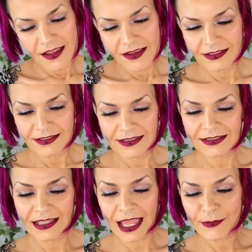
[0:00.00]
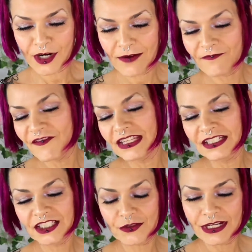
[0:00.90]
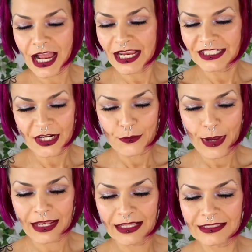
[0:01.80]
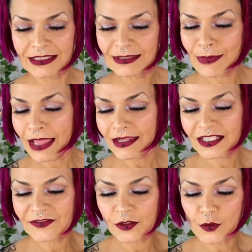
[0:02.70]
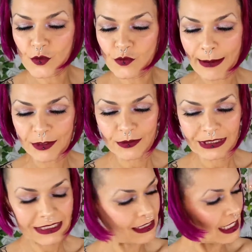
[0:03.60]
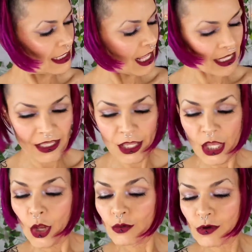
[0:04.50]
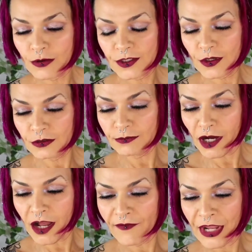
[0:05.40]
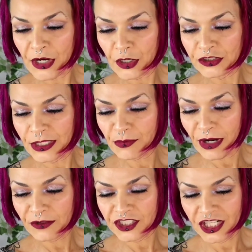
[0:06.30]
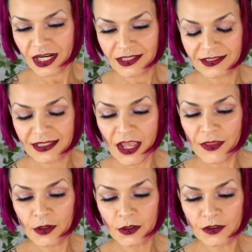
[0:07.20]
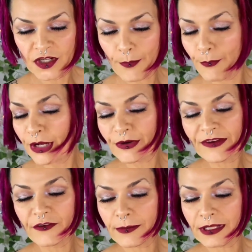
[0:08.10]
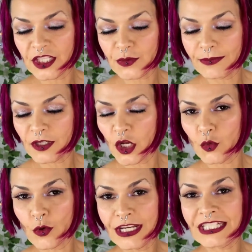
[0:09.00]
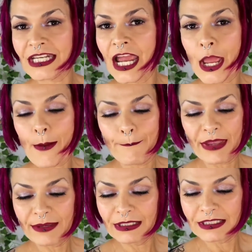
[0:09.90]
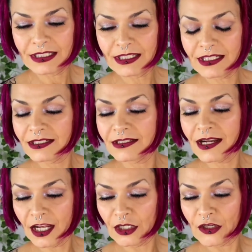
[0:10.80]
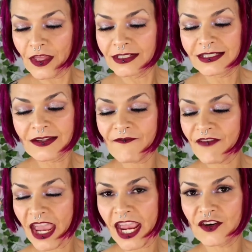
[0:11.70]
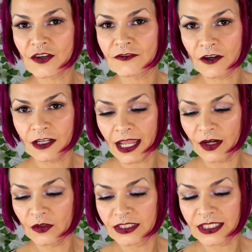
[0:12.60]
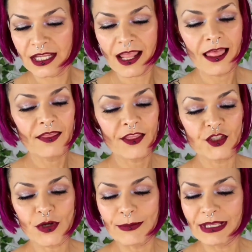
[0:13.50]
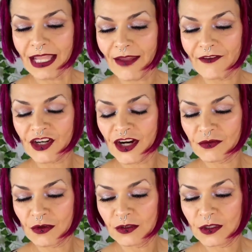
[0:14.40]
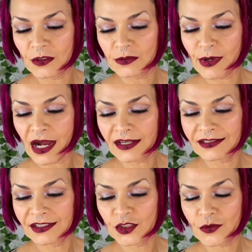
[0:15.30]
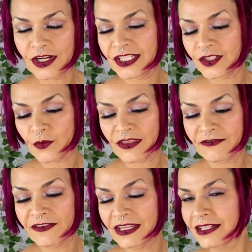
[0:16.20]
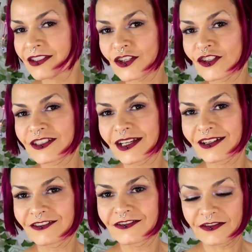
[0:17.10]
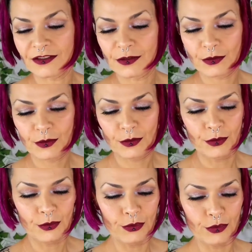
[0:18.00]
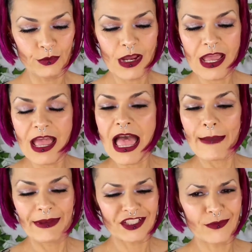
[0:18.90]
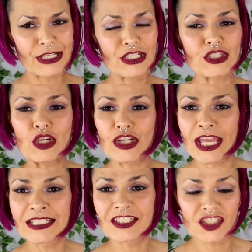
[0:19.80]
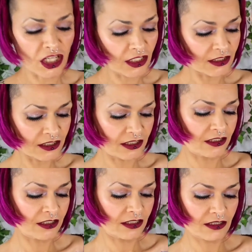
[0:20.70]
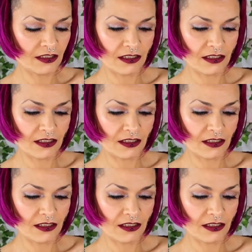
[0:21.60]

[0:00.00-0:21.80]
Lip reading: It's Lime Crime Venus 3 eyeshadow palette. This palette is filled with rapturous lilac, rose gold mauve, and earthy brown shades. The ultra buttery formula sweeps on rich, pigmented color that doesn't fade or fall out. The dreamy lavender and rose gold box is graced with Venus herself. Ooh, MSRP is $38.